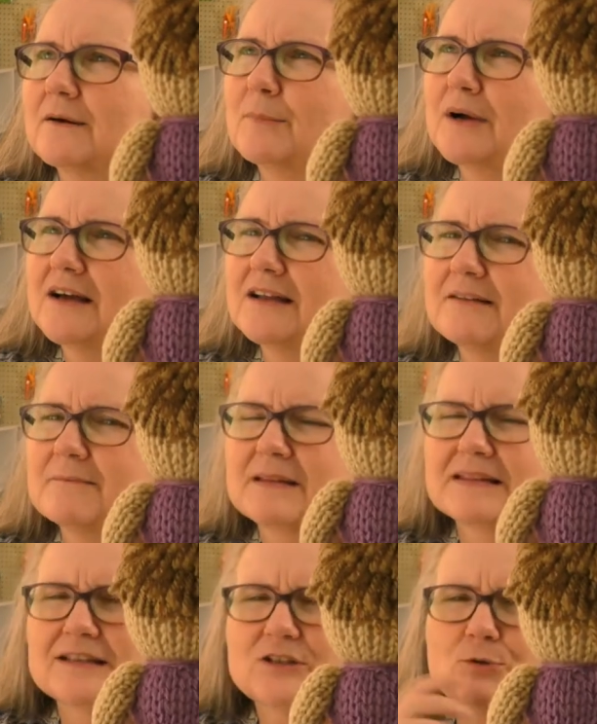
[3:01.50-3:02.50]
a bun, but
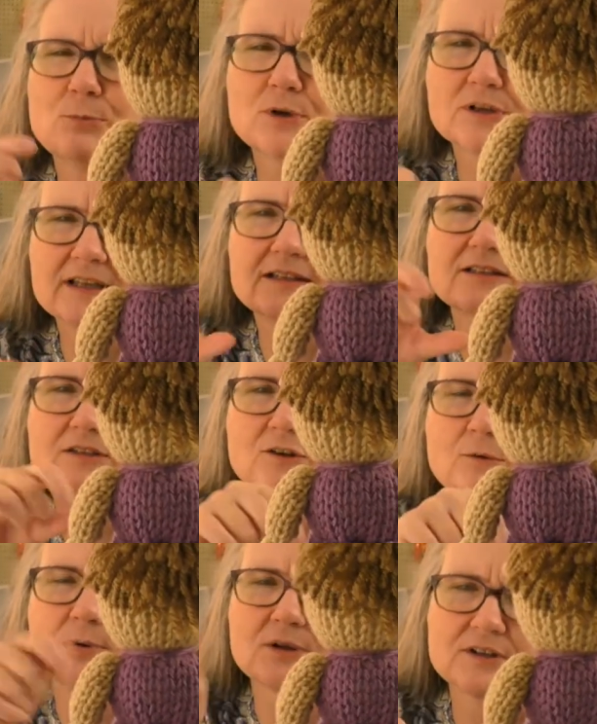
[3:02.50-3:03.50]
then you pull it and
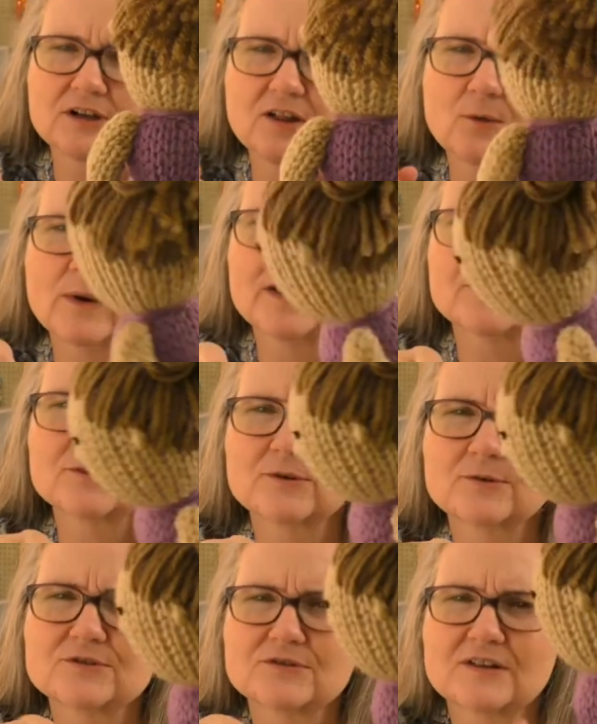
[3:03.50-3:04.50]
don't pull it all the way
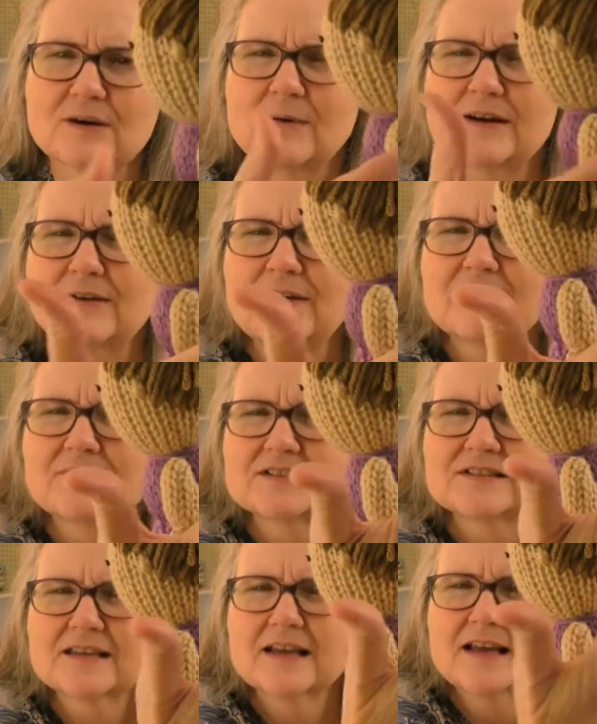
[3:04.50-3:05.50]
through so that way you have
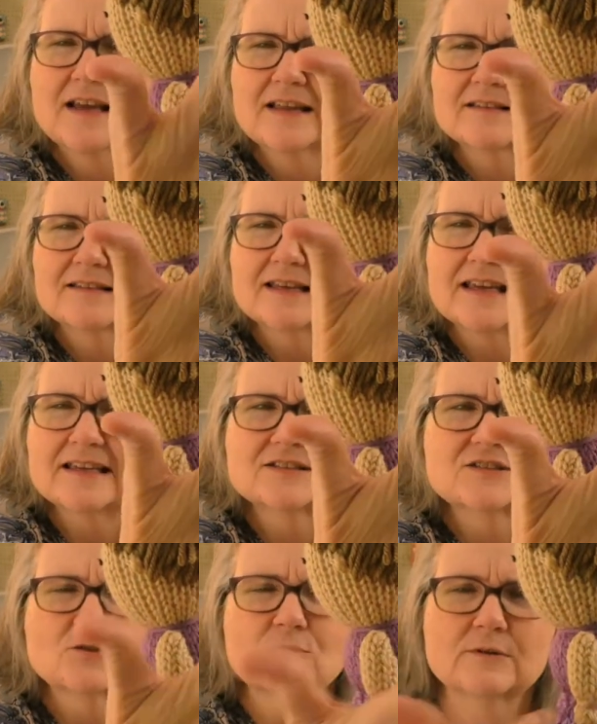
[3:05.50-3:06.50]
this, the
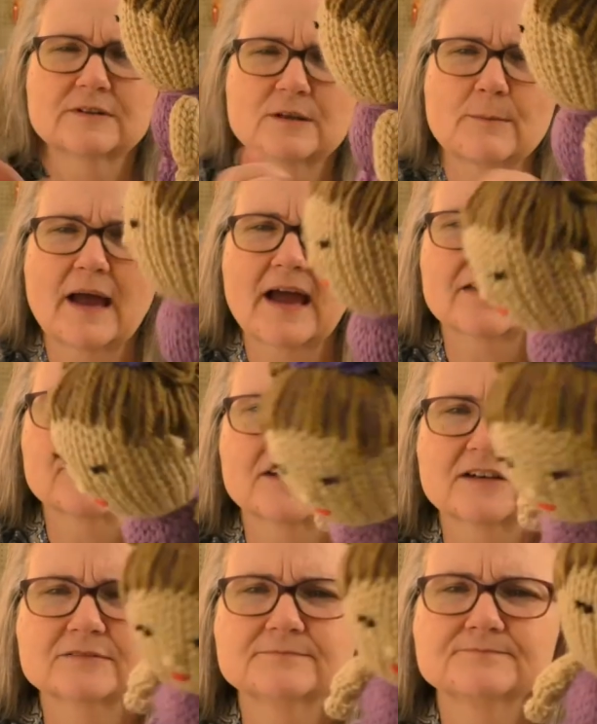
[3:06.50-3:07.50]
ends are in the back
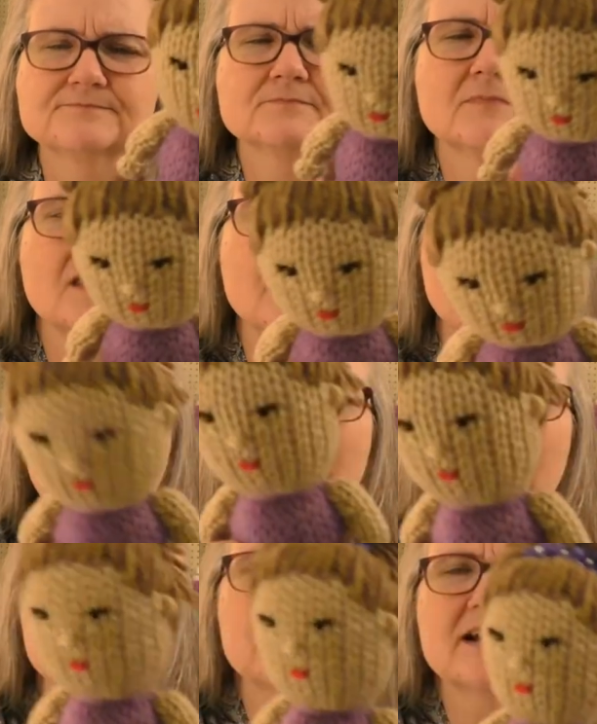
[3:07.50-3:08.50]
there.
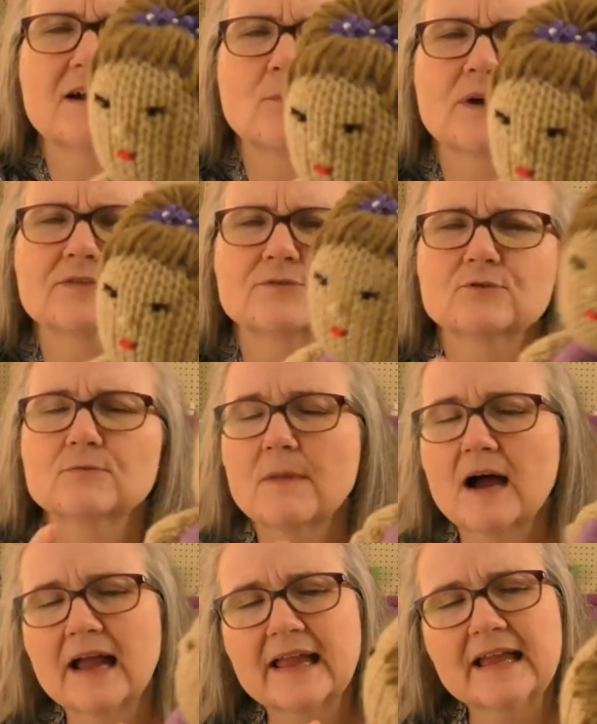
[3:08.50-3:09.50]
And then I went through
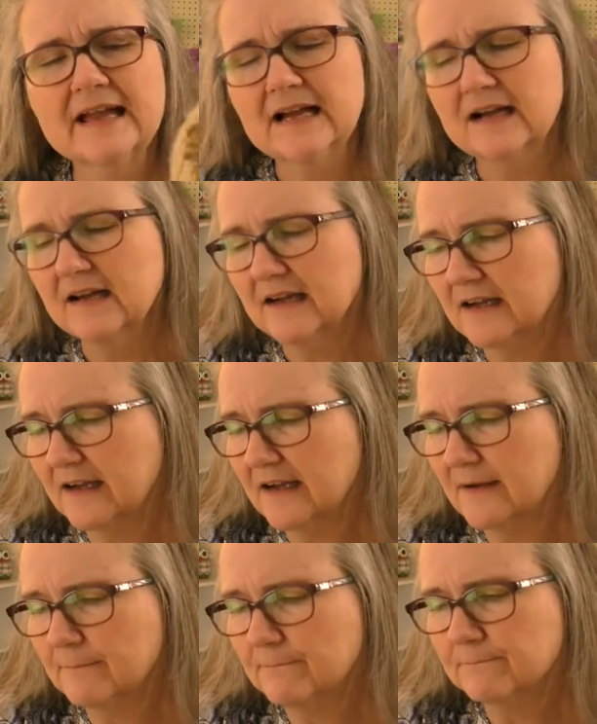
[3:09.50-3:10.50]
my
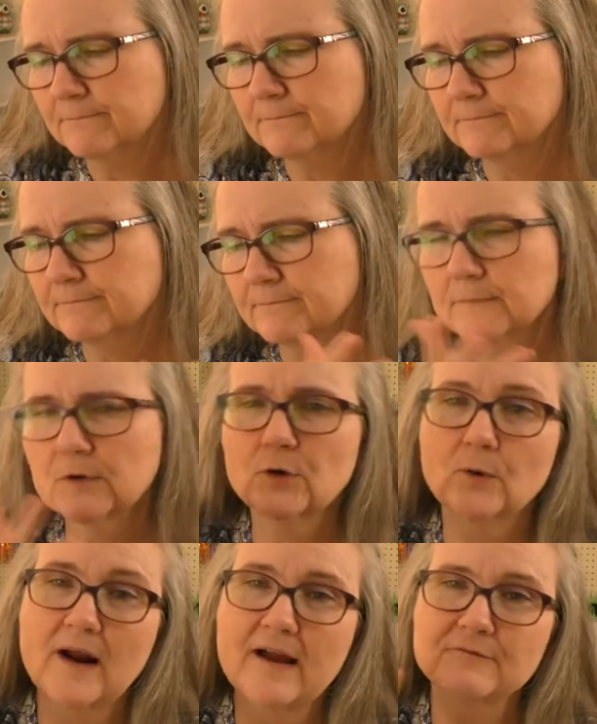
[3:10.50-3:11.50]
um,
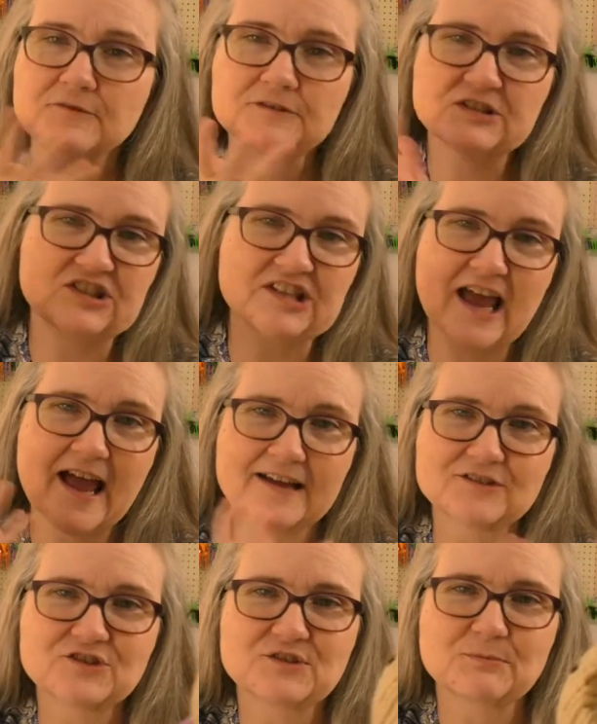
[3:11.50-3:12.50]
craft
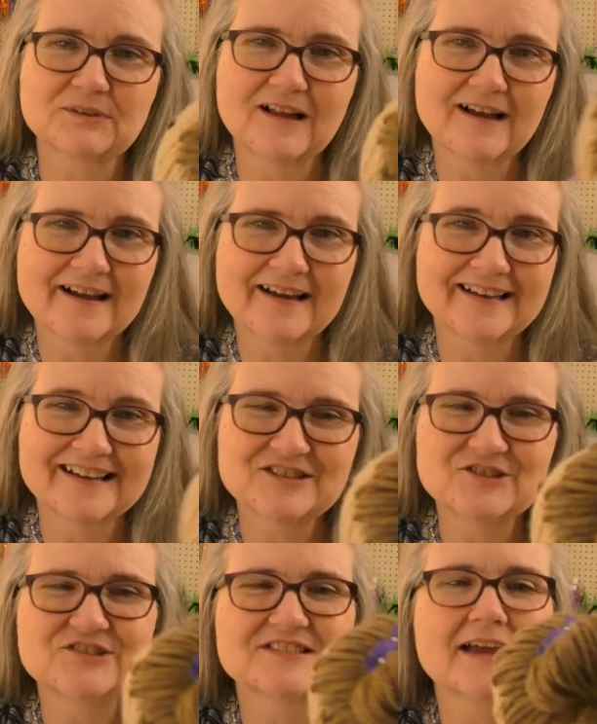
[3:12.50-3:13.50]
stash supply, I
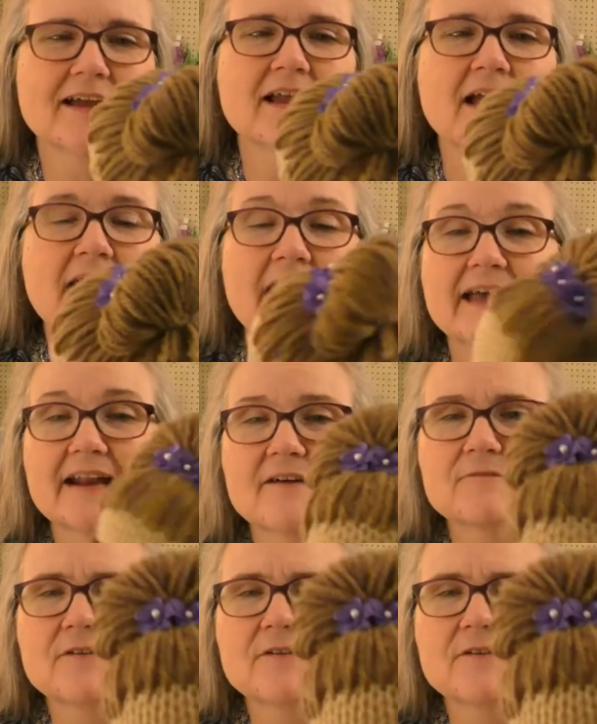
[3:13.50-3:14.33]
guess you'd say, and I